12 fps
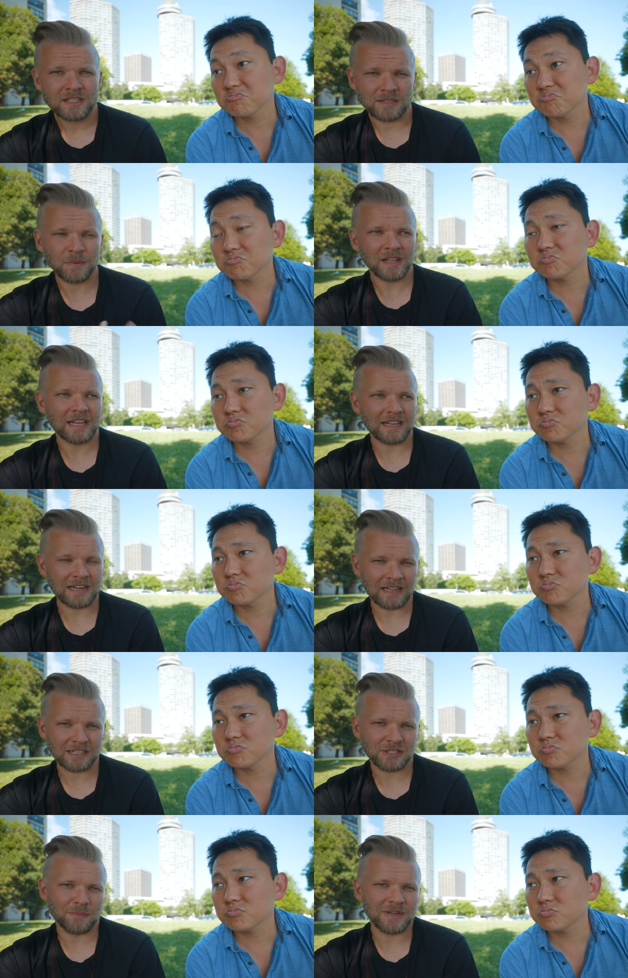Speaker 1: something like an
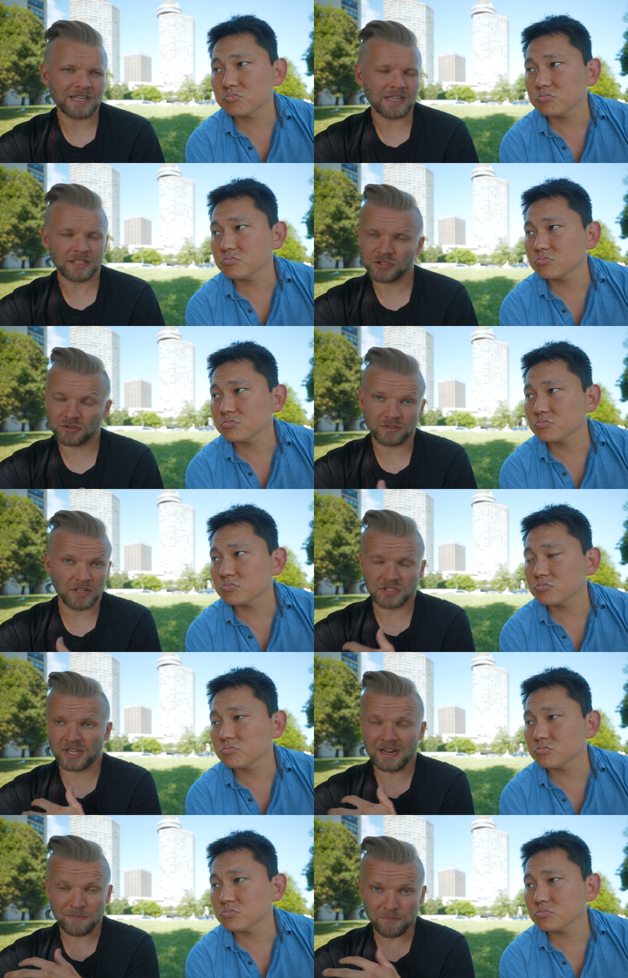Alexa Mini, it's
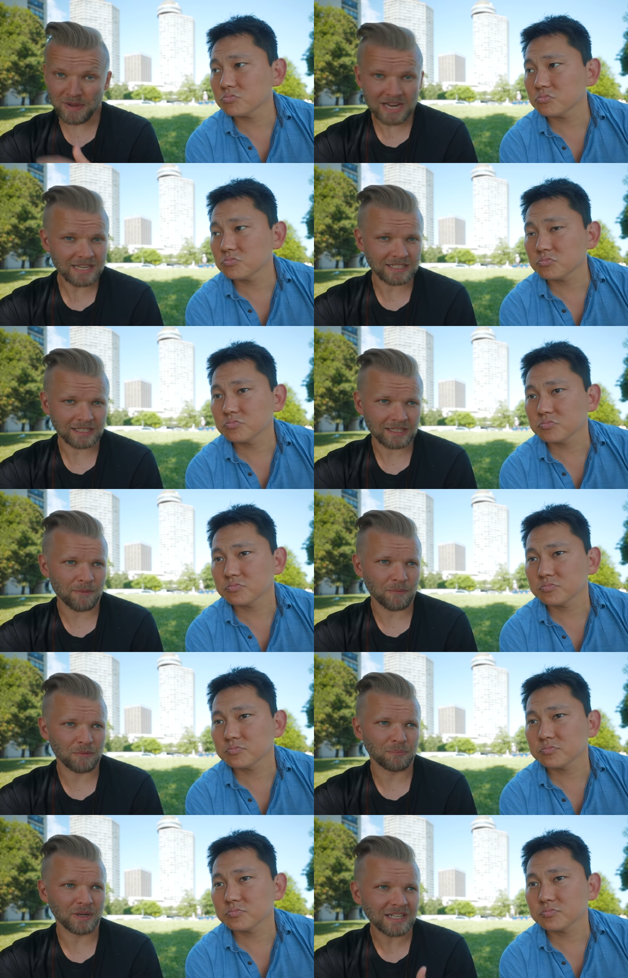it's an amazing
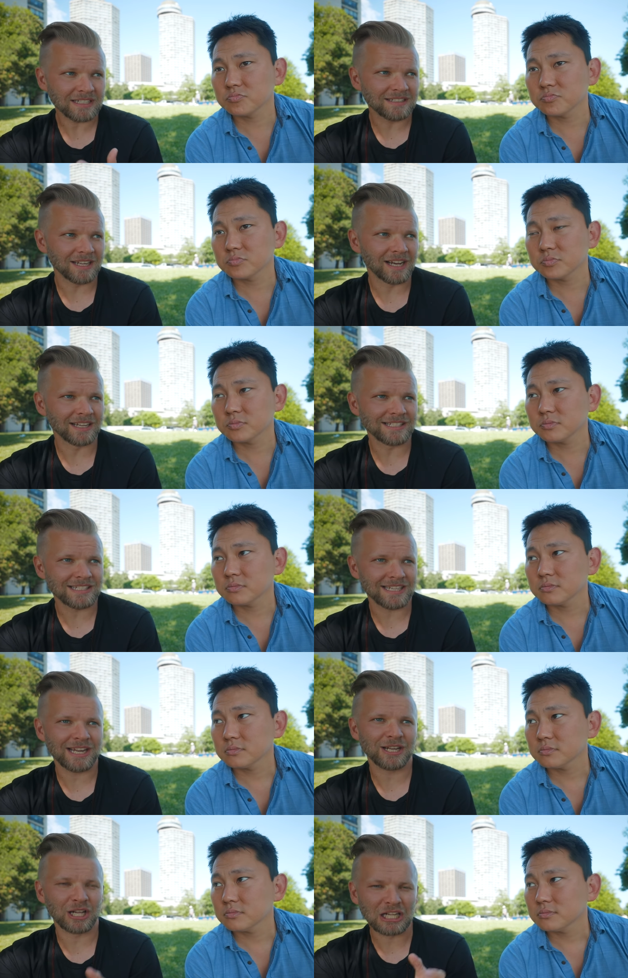camera, but it does
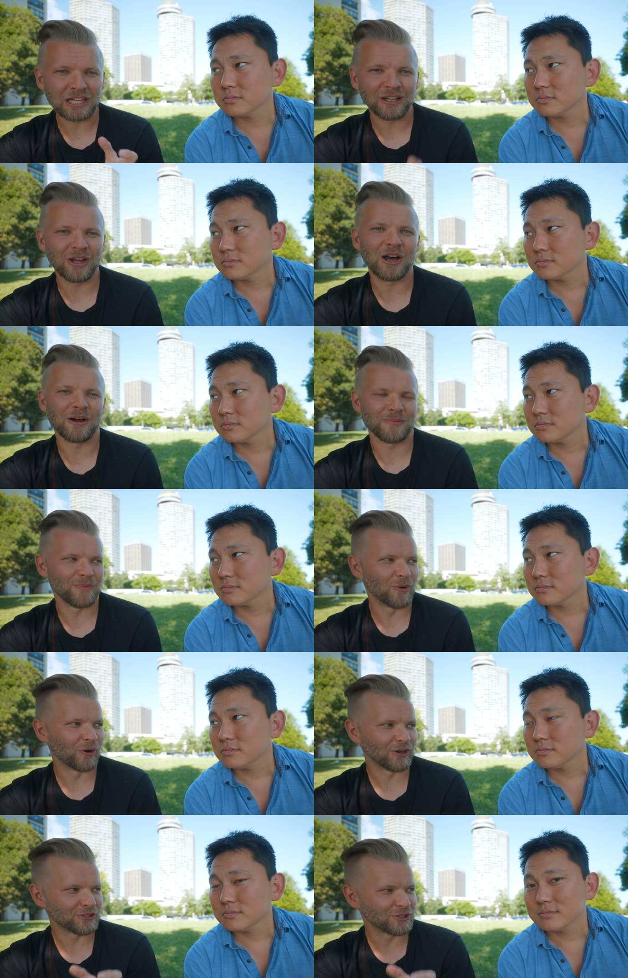take a lot
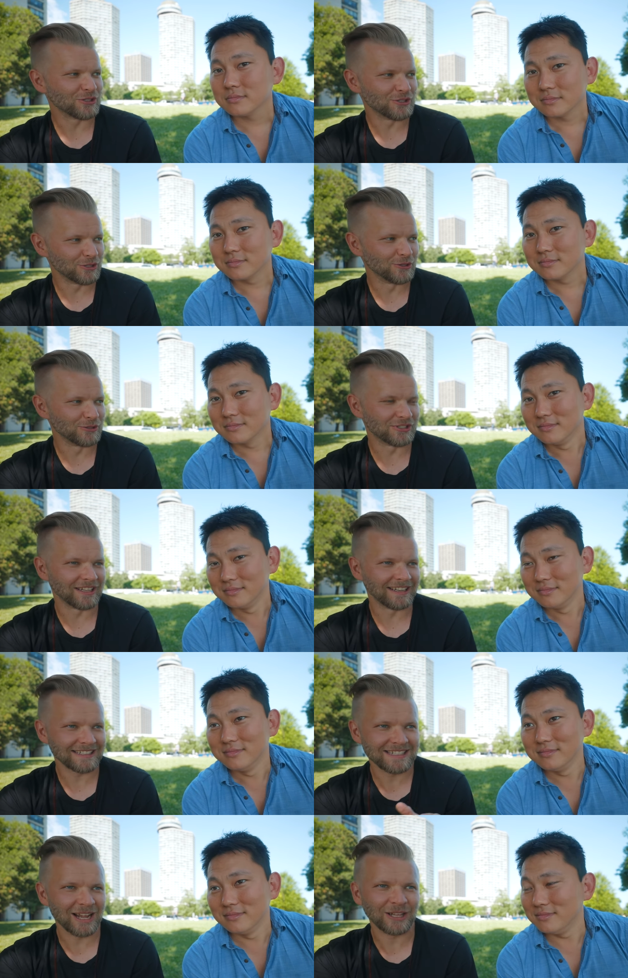more to use it.
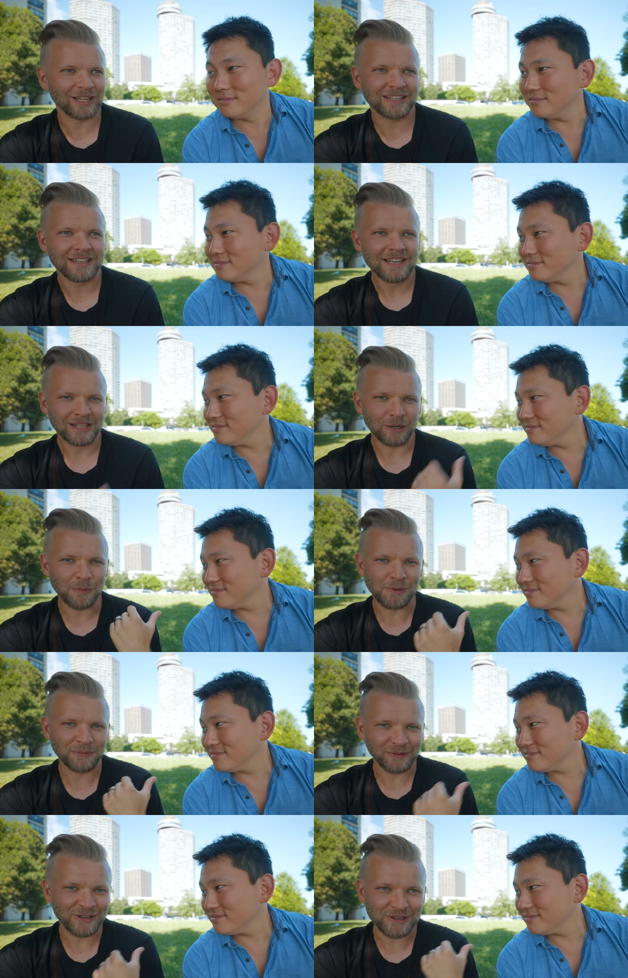It's not like like when
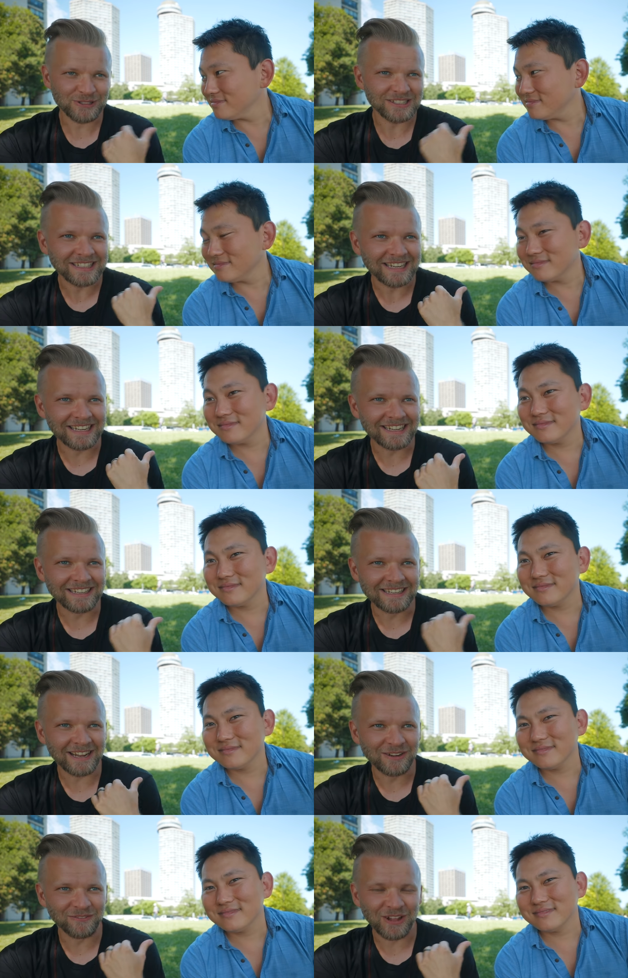we were using it in,
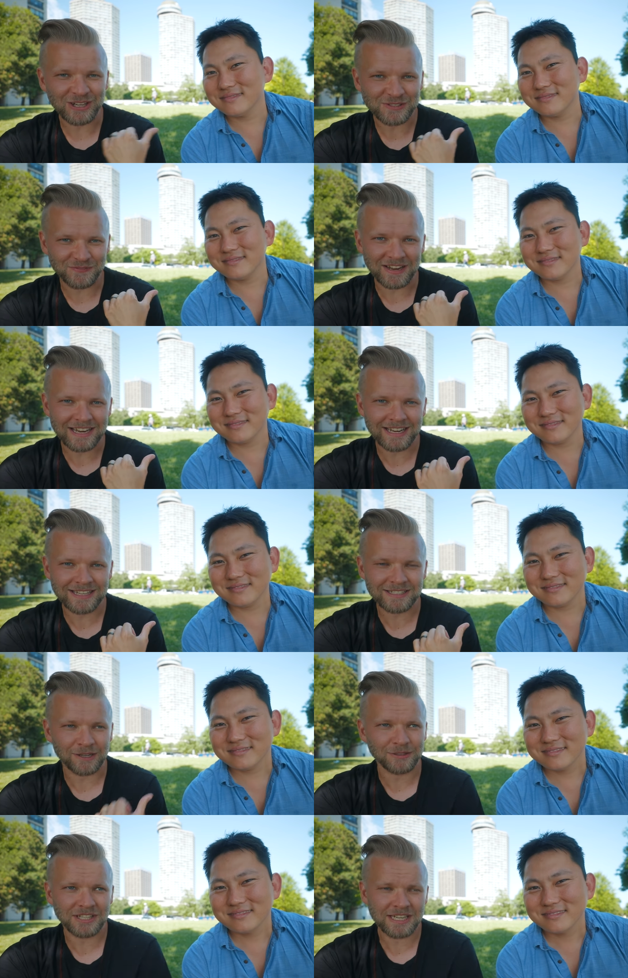in Las
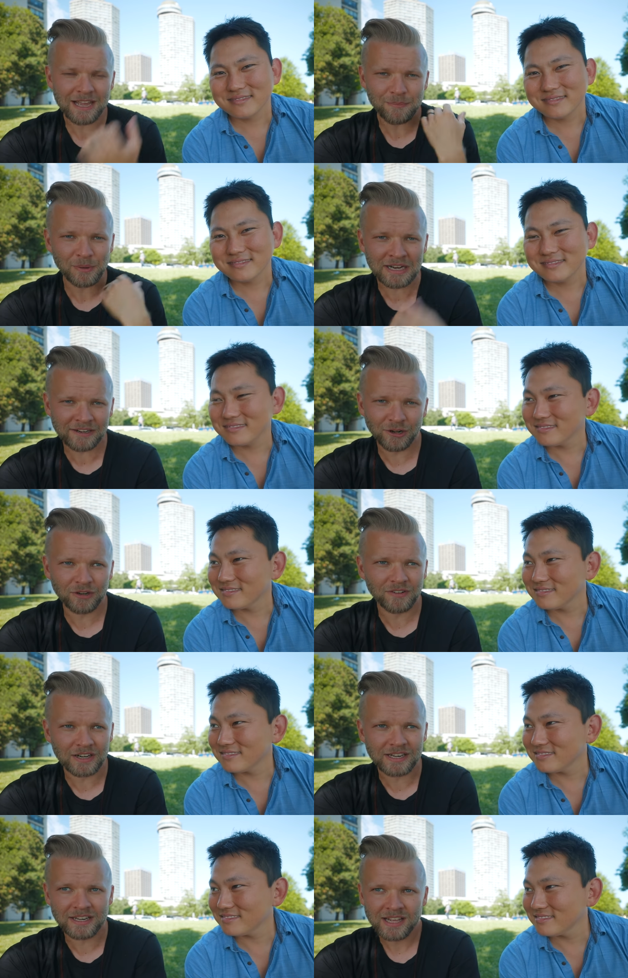Vegas, I was like, yeah, bring it
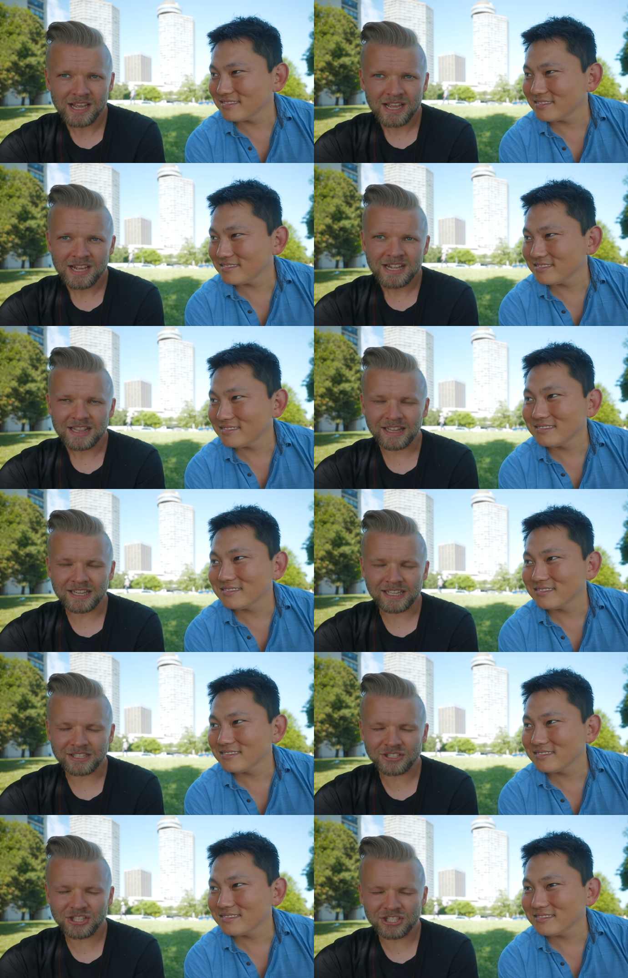over, and like
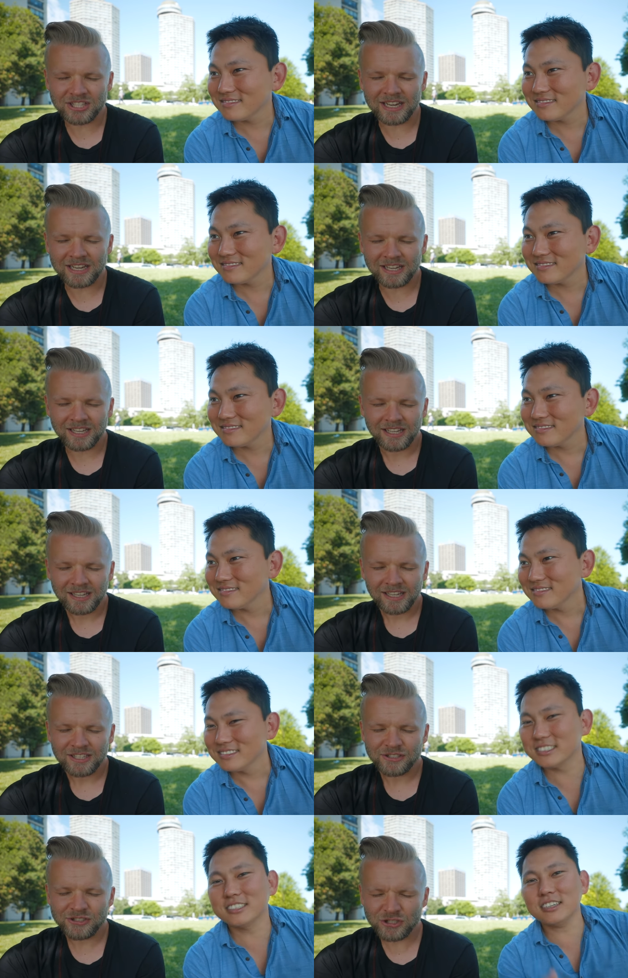it's just like
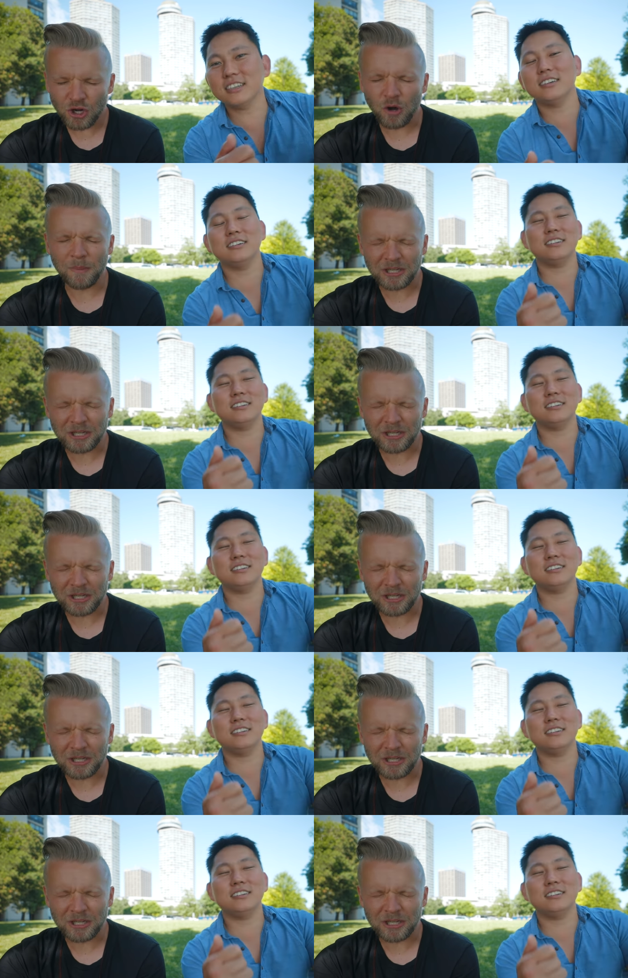so